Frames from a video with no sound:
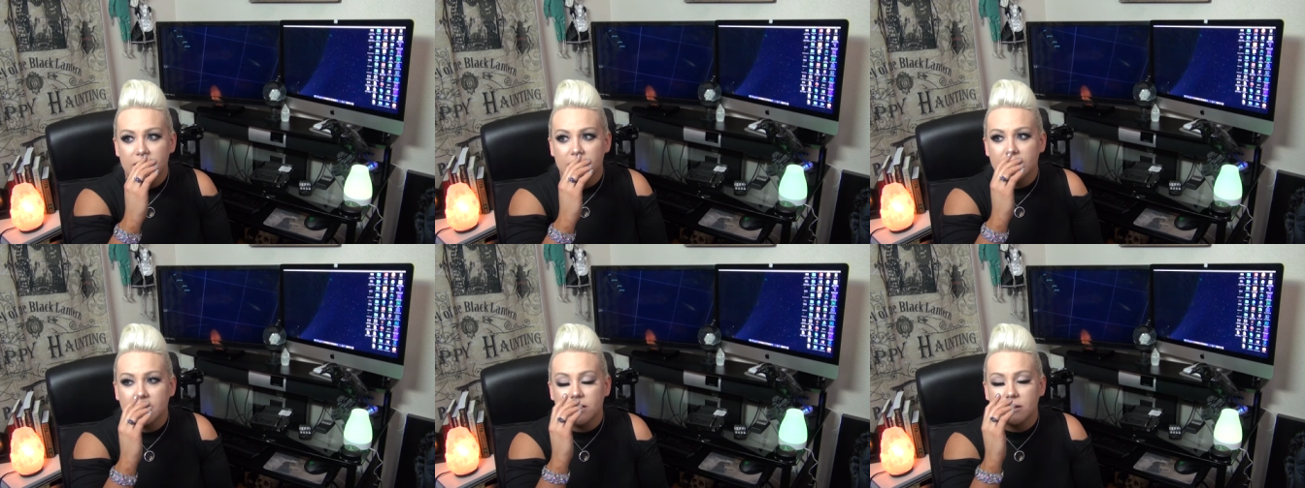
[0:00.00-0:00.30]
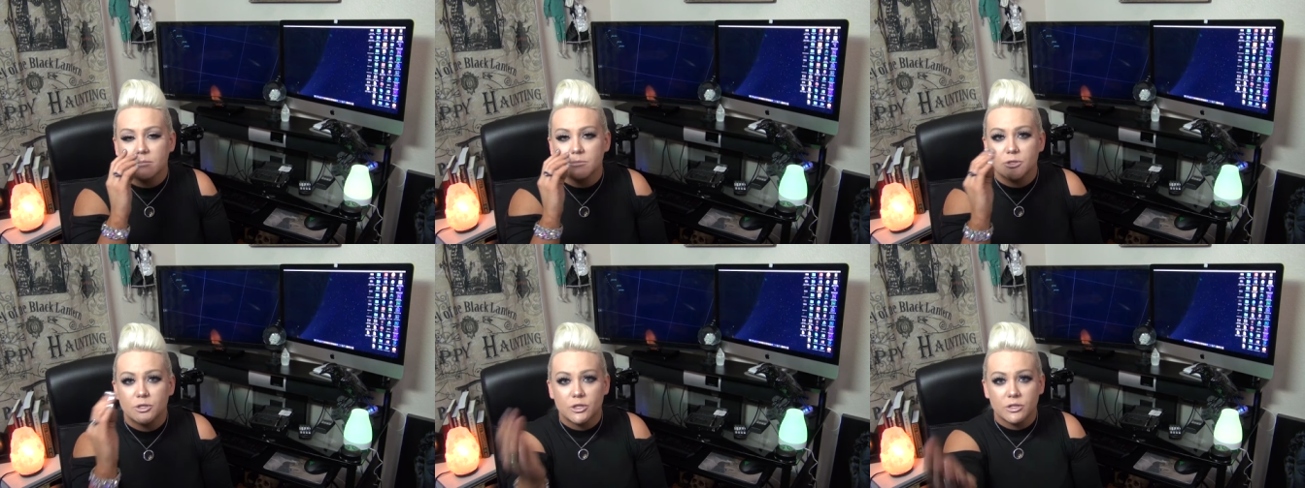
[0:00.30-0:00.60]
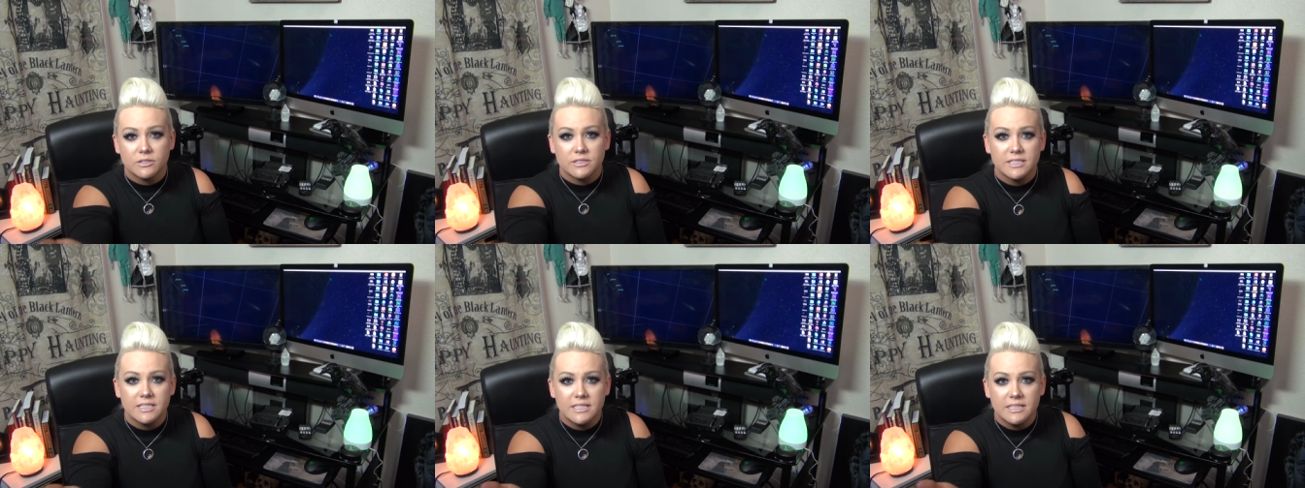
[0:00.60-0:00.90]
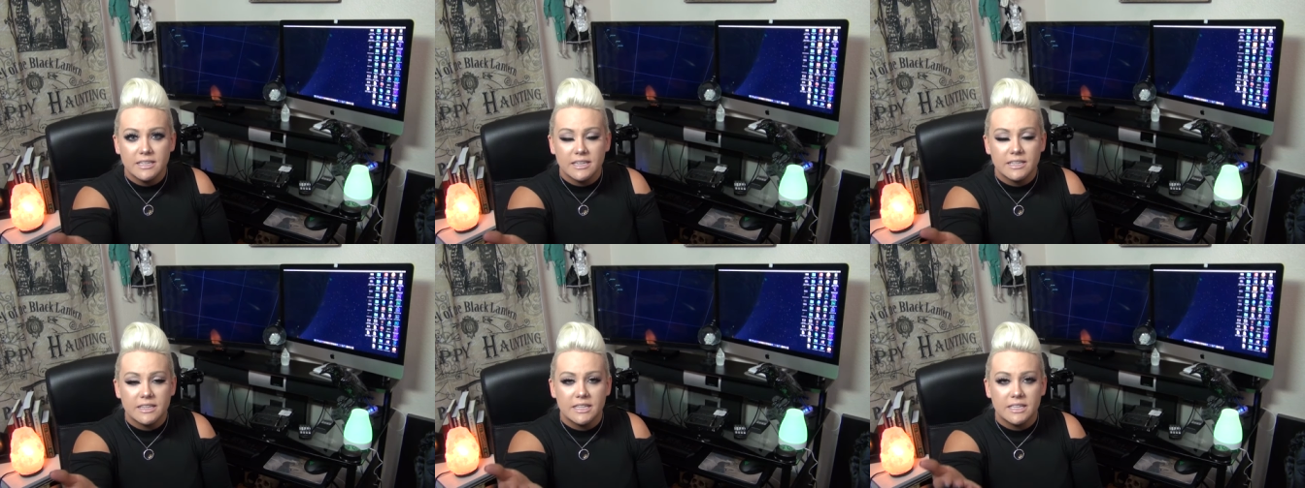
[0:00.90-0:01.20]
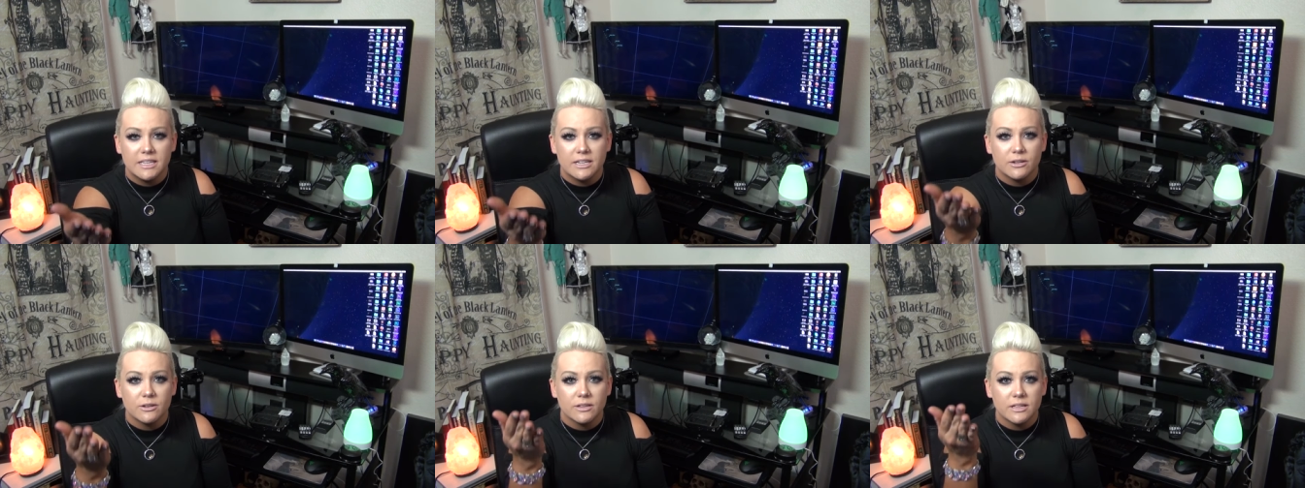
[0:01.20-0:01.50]
um, jersey, and the
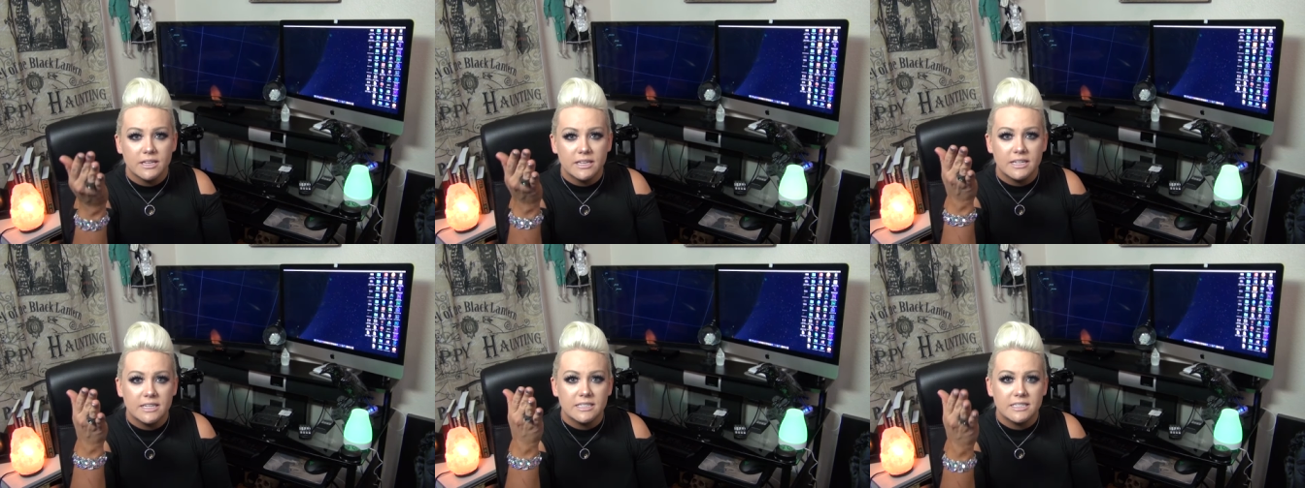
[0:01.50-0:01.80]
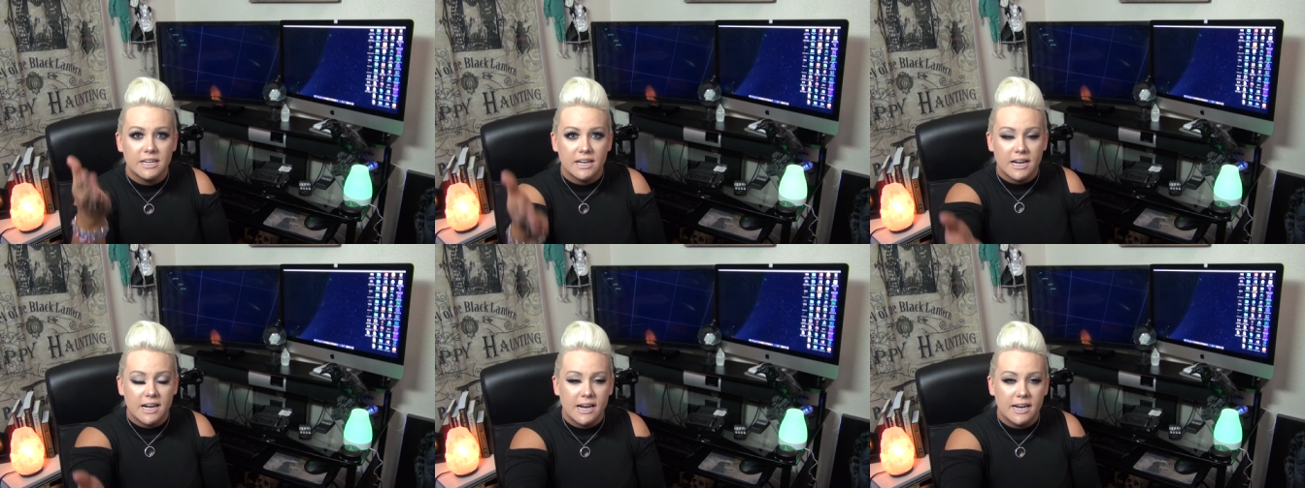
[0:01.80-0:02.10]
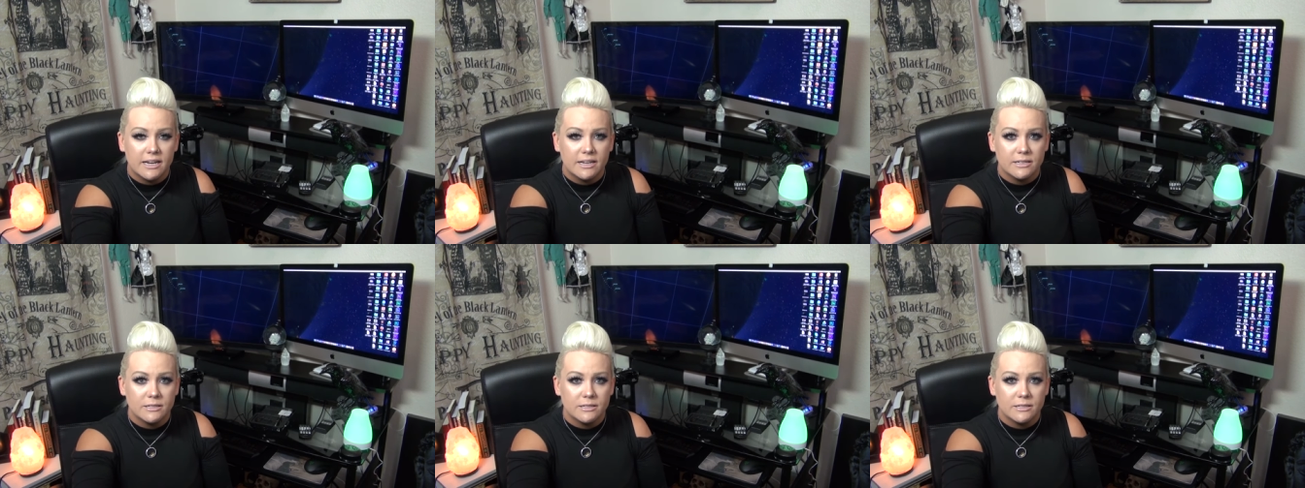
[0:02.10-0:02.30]
year that he died